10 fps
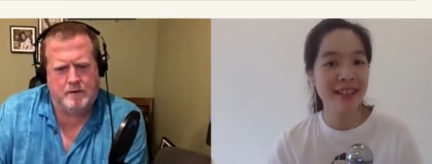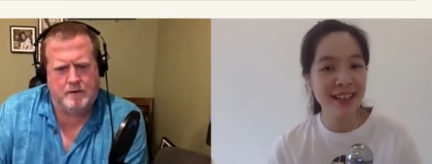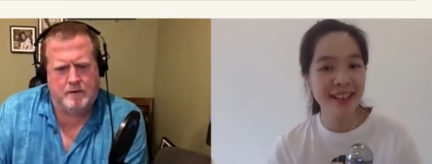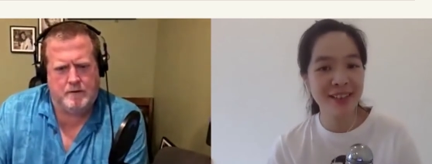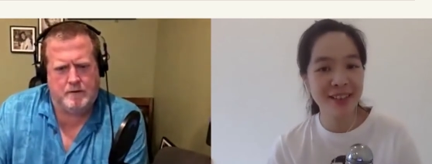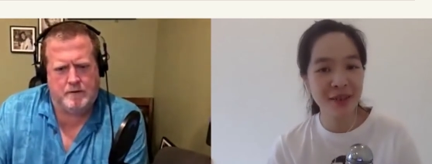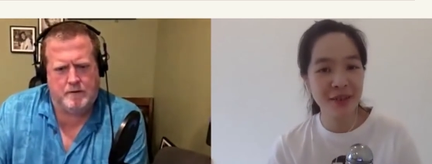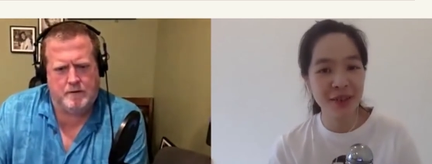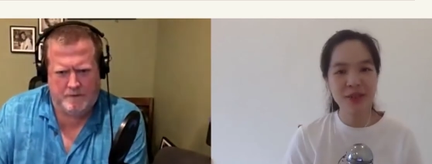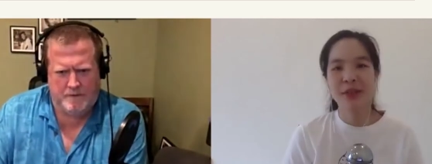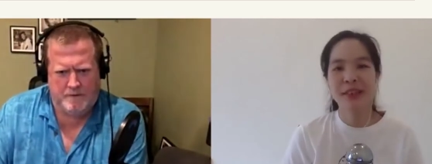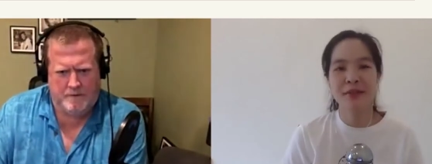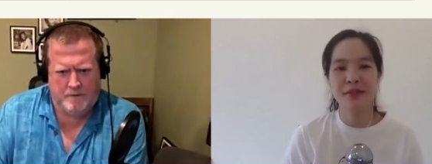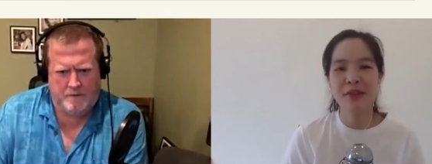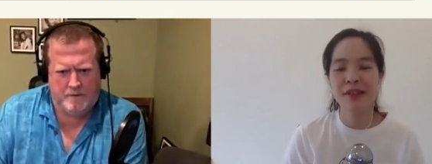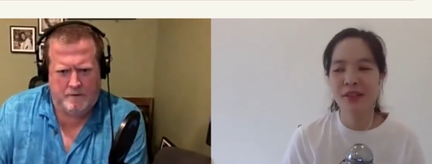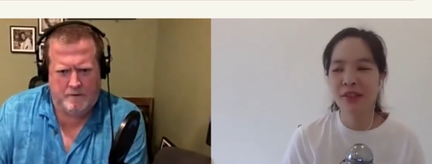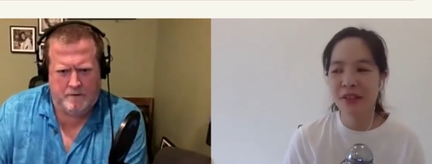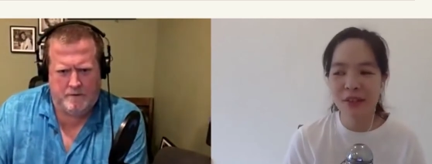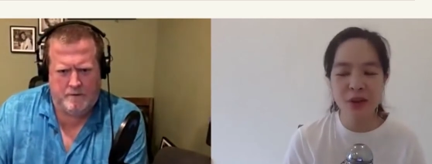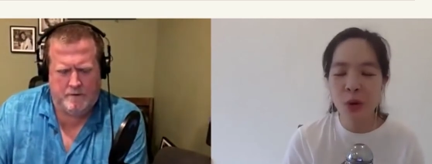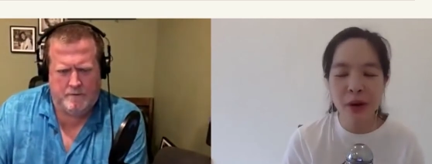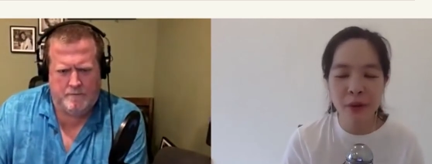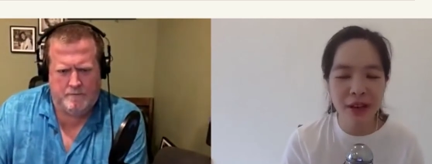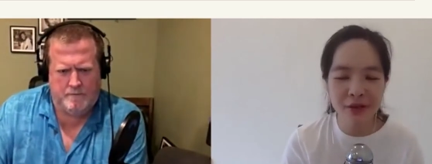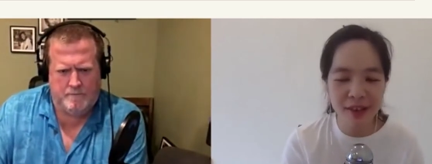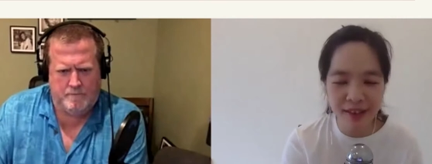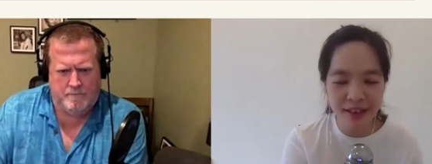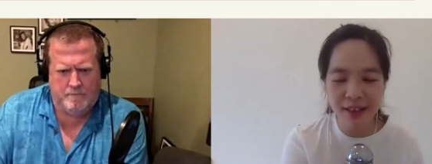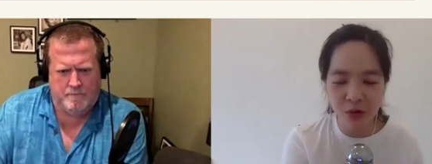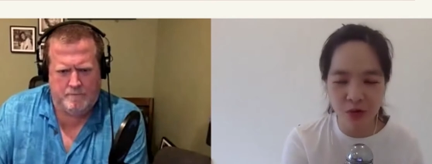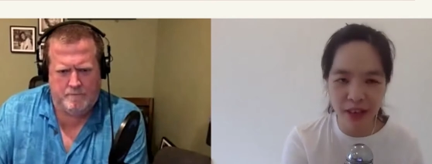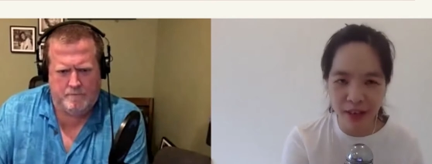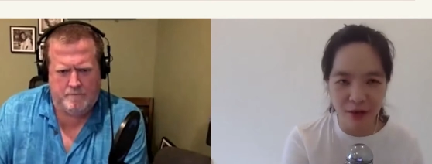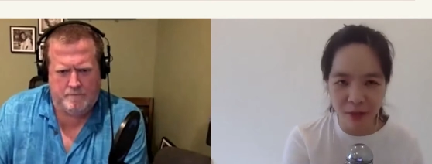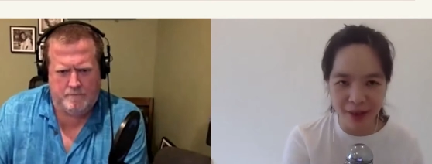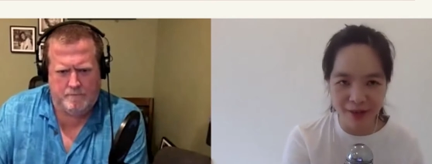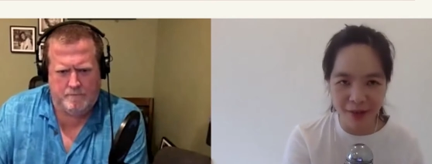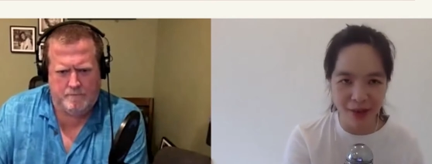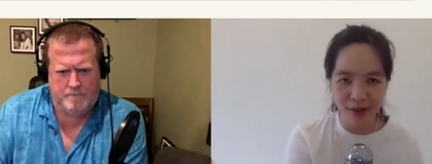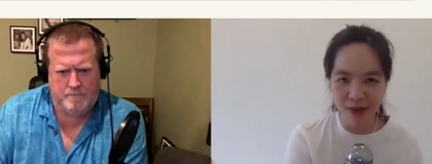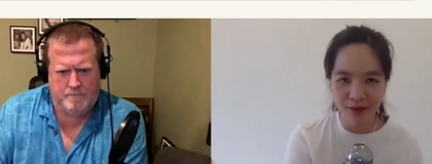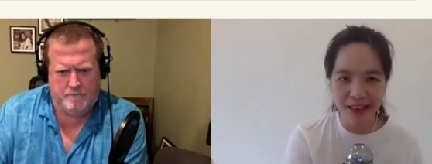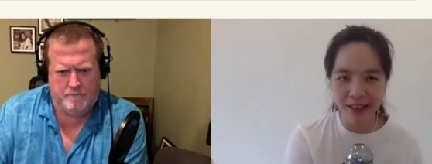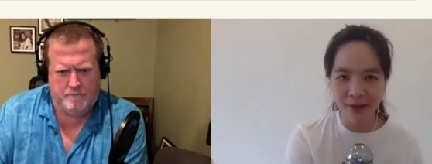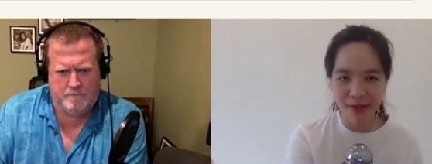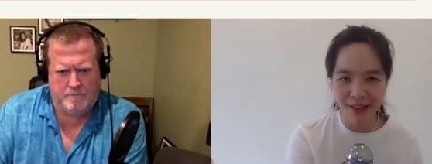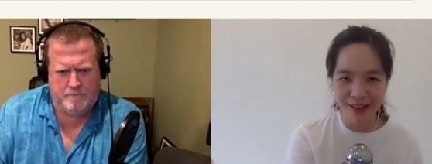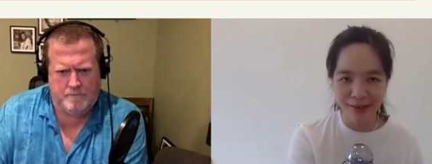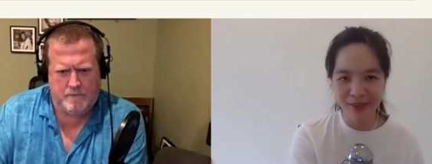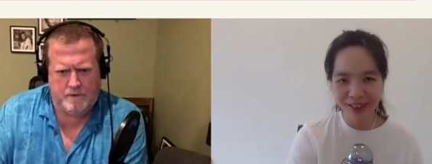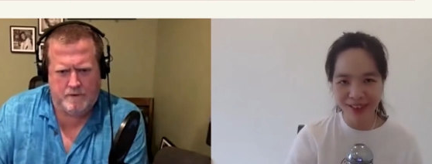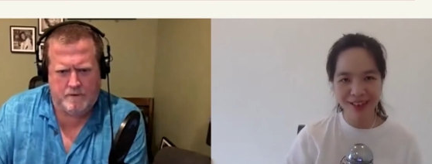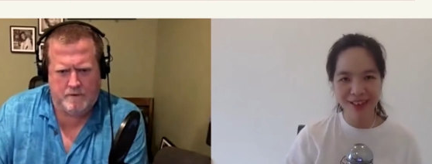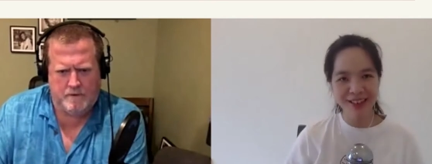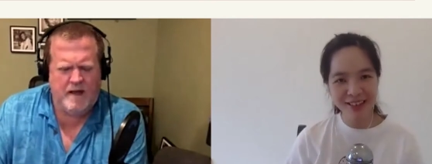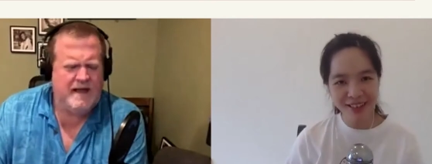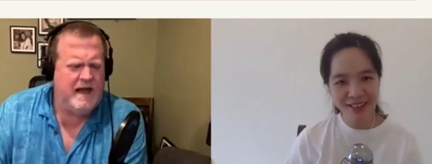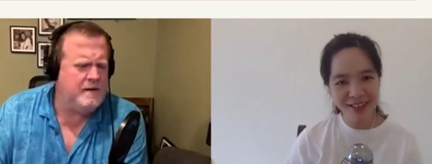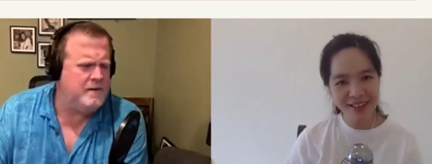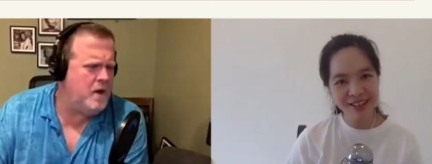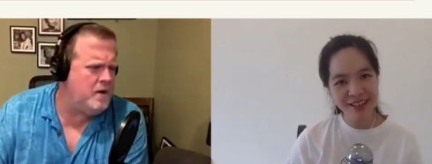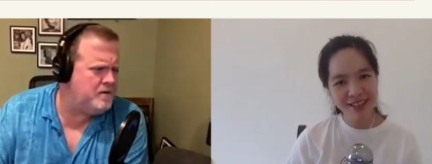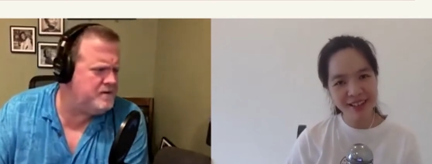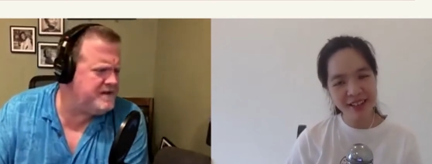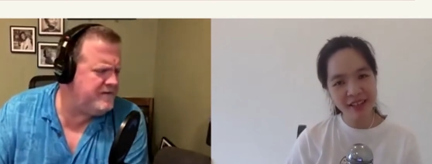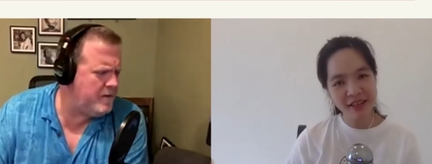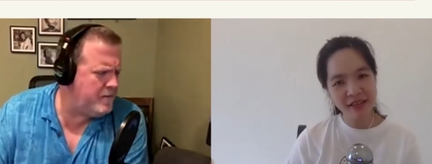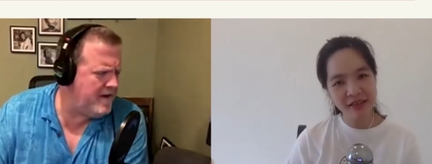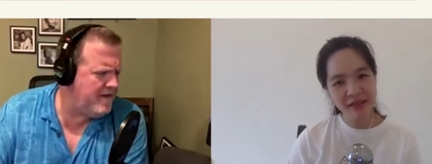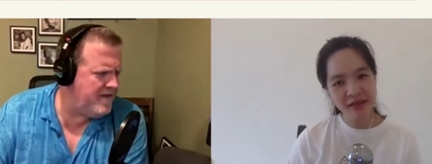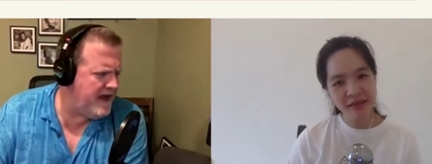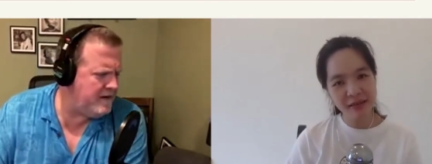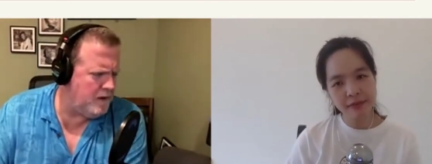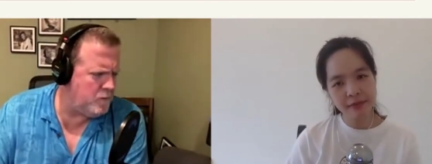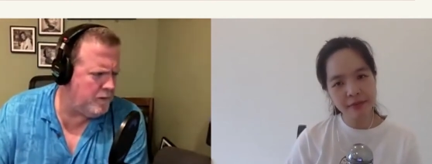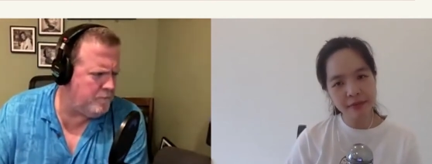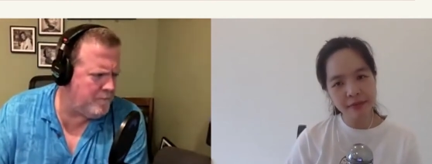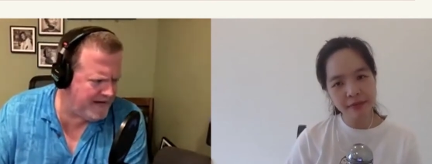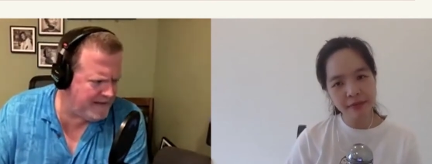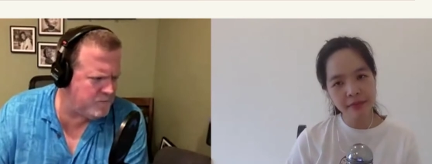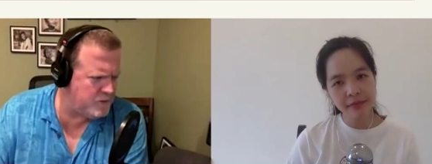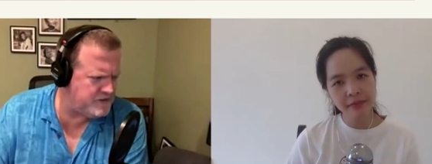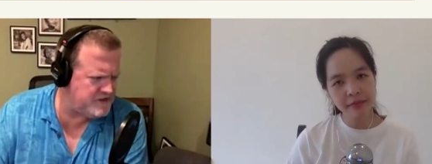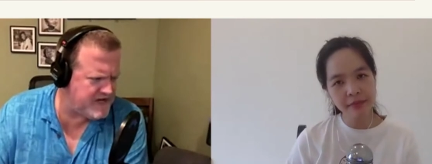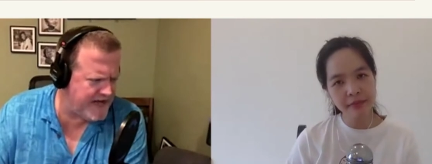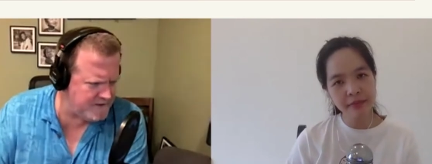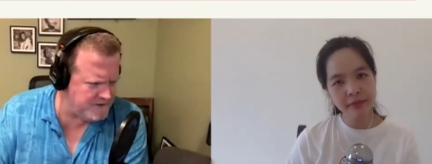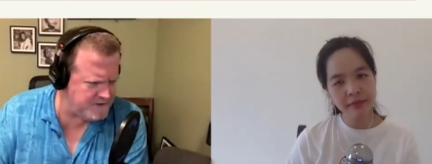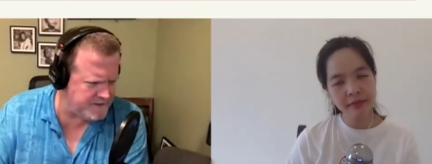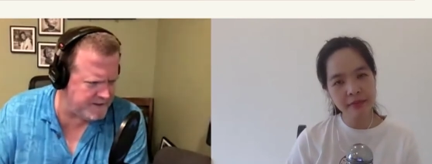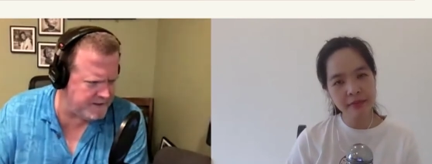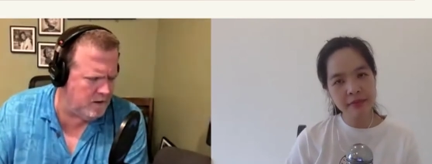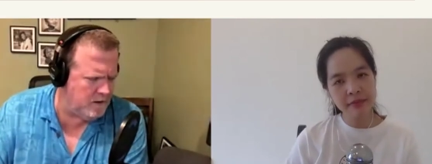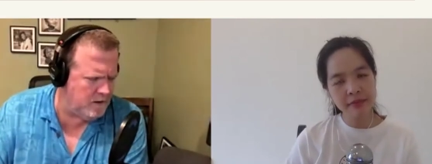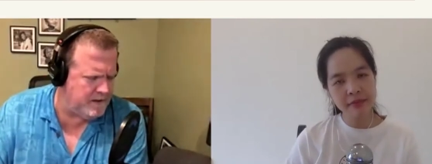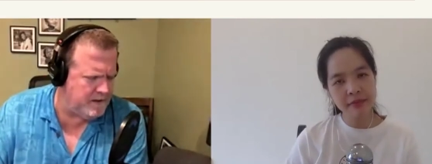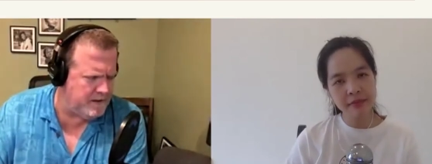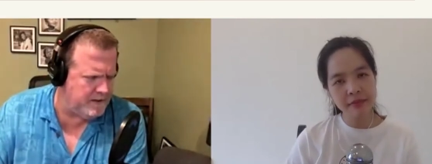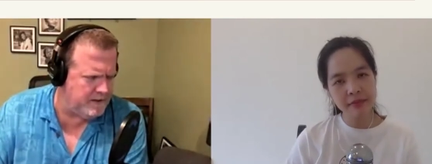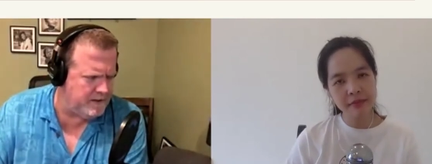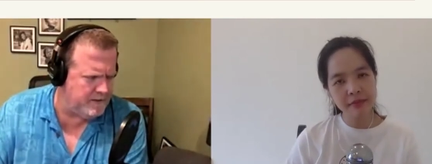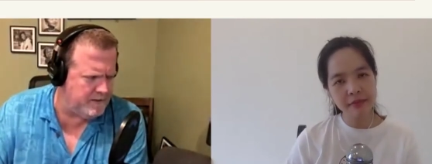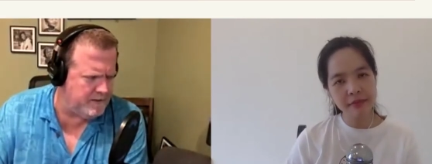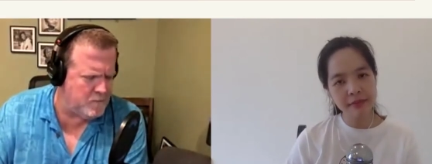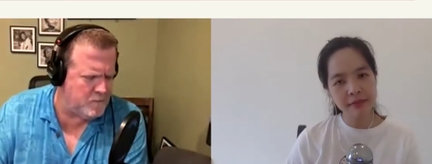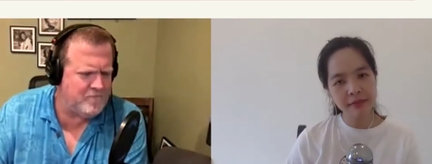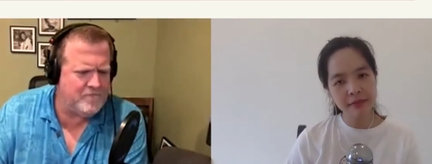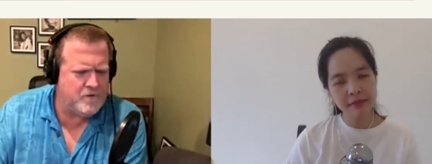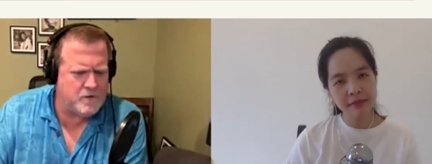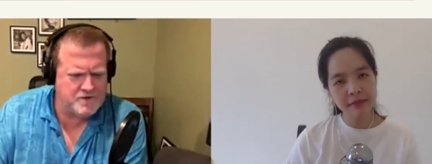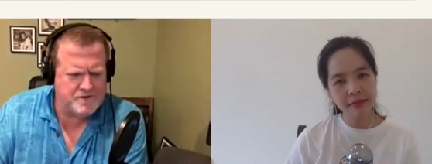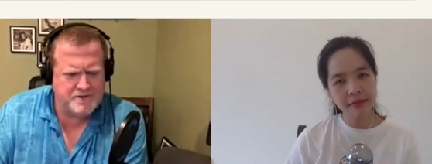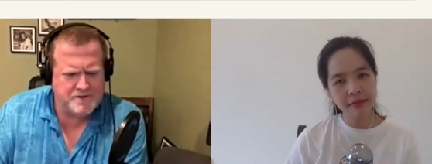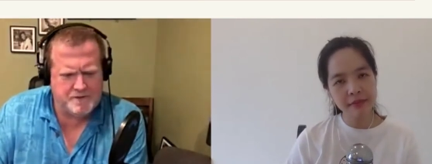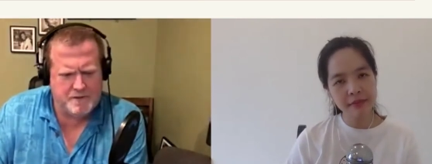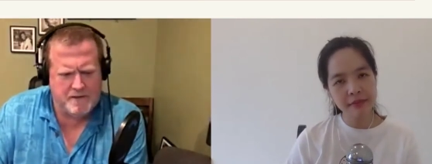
Speaker 1: online. So you don't have to feel as like no one will ever see this really good bit because of a lack of time. Yeah,
Speaker 2: no, it was never about that. What made it more challenging would be the more versions